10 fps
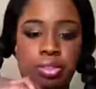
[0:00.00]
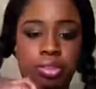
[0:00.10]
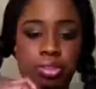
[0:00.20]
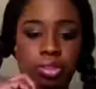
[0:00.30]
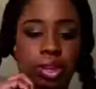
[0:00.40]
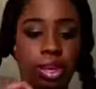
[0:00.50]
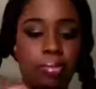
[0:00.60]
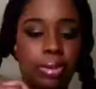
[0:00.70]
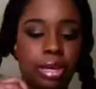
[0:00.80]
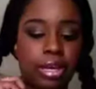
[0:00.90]
So your
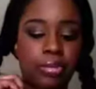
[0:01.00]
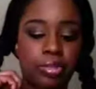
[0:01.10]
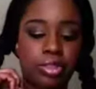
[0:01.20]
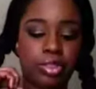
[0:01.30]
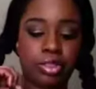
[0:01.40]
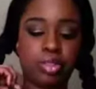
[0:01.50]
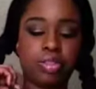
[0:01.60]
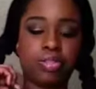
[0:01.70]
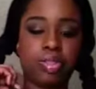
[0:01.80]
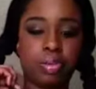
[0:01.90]
iPad is not going to
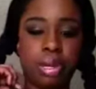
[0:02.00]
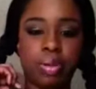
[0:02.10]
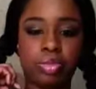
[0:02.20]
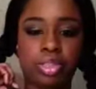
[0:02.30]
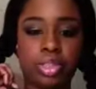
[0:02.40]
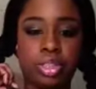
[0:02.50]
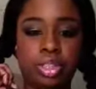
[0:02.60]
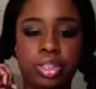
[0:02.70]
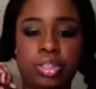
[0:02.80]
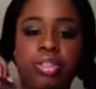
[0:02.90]
flop out
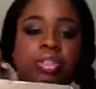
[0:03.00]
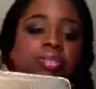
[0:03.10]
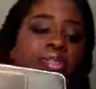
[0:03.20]
of